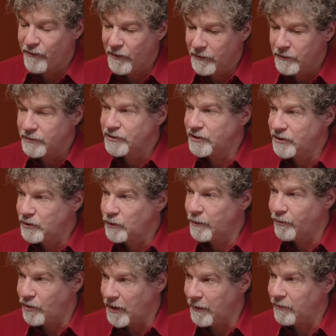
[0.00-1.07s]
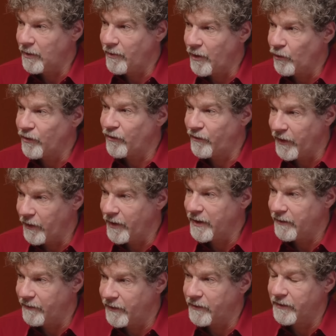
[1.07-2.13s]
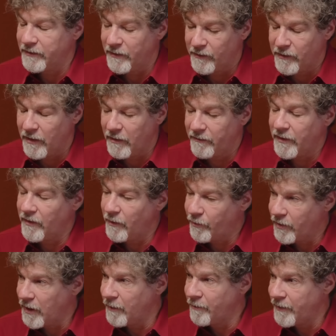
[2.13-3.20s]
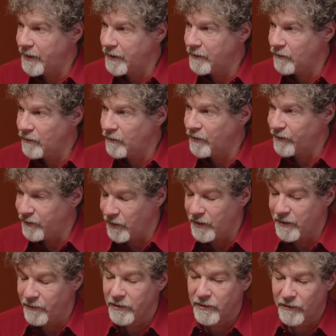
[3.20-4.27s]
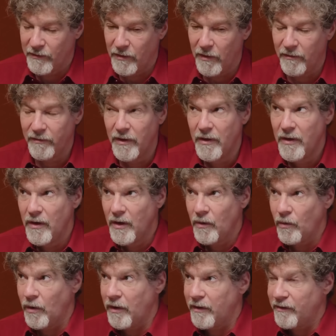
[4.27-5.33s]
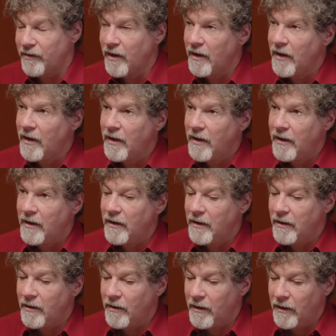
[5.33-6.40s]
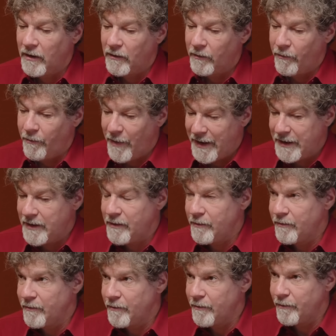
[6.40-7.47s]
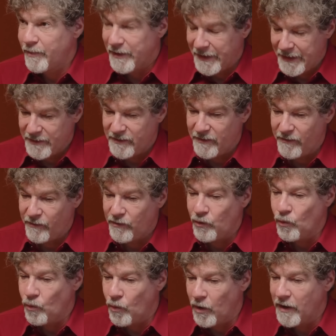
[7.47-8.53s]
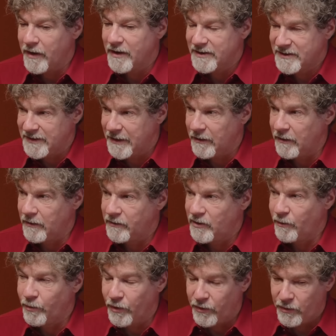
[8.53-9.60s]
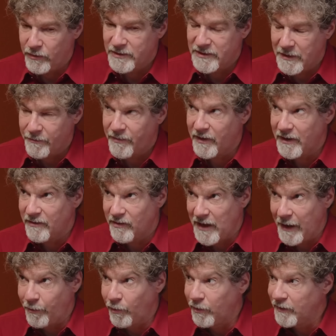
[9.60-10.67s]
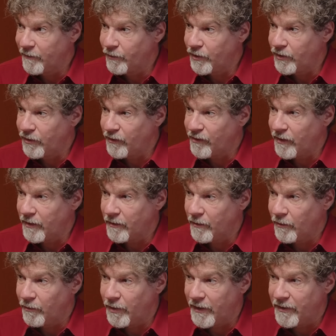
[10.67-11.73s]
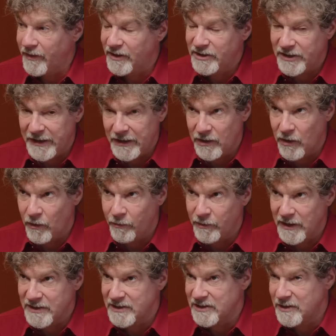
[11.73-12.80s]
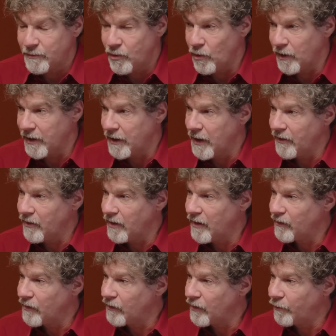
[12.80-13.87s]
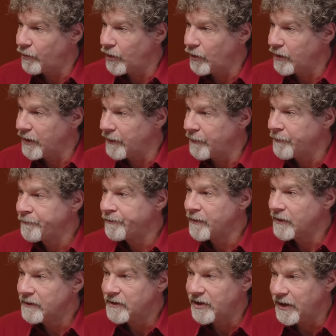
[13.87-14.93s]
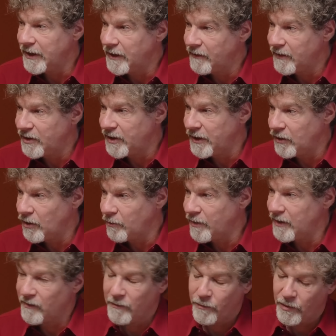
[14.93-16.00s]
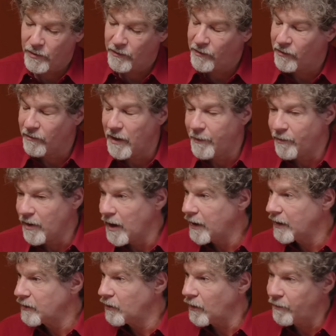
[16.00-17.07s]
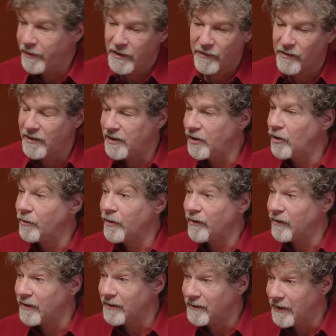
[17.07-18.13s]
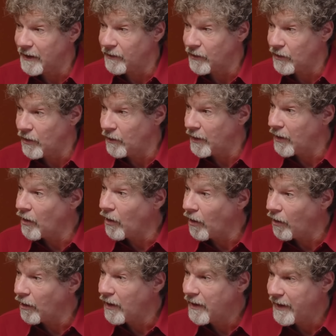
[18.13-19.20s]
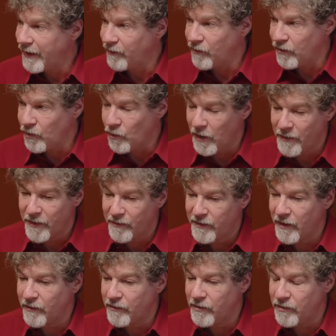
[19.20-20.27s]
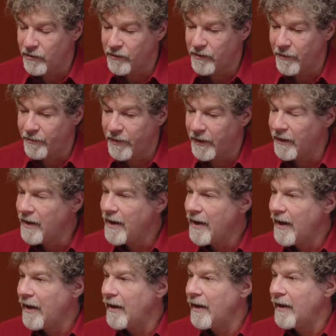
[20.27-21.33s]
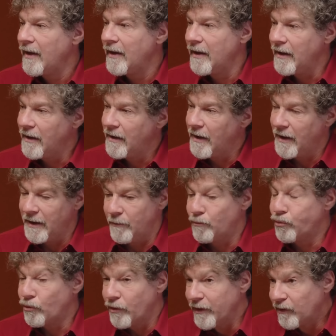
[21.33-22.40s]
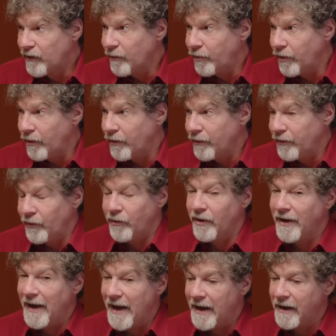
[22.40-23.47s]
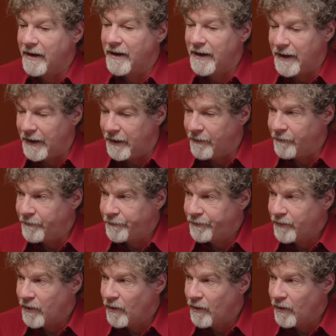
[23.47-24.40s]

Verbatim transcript: the solution to a problem that was very difficult to solve. And the problem that was very difficult to solve was many places you want a cell to produce something it's capable of producing, but the genome doesn't support it either because there's a broken gene in the genome that isn't producing the right product or because the genome doesn't contain the code at all. And so you want the cells to do something. In principle, you could edit it in,